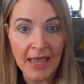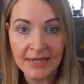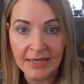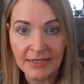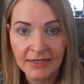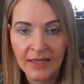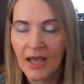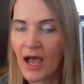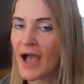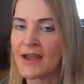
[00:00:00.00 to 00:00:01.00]
end it.
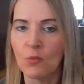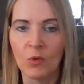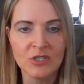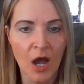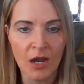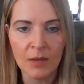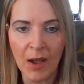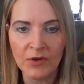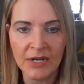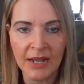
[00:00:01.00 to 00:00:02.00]
I don't want to talk
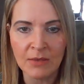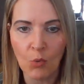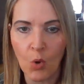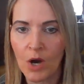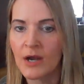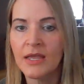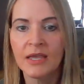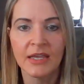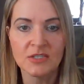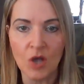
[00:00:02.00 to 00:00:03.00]
about it anymore.
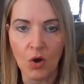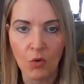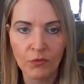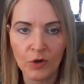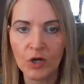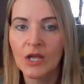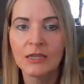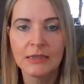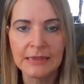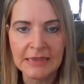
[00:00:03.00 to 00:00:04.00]
It's over.
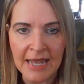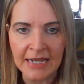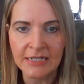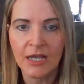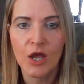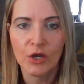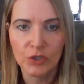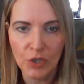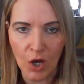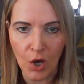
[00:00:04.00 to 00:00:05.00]
Let it
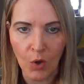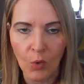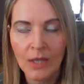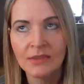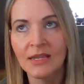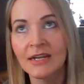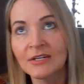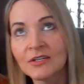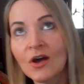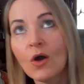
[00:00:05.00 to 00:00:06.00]
go. Let
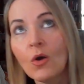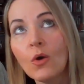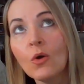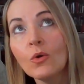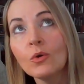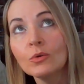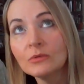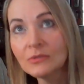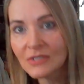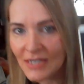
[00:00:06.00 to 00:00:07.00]
it
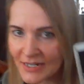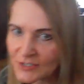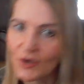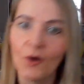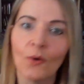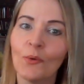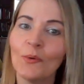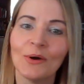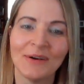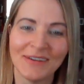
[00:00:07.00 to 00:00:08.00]
go. Let it go.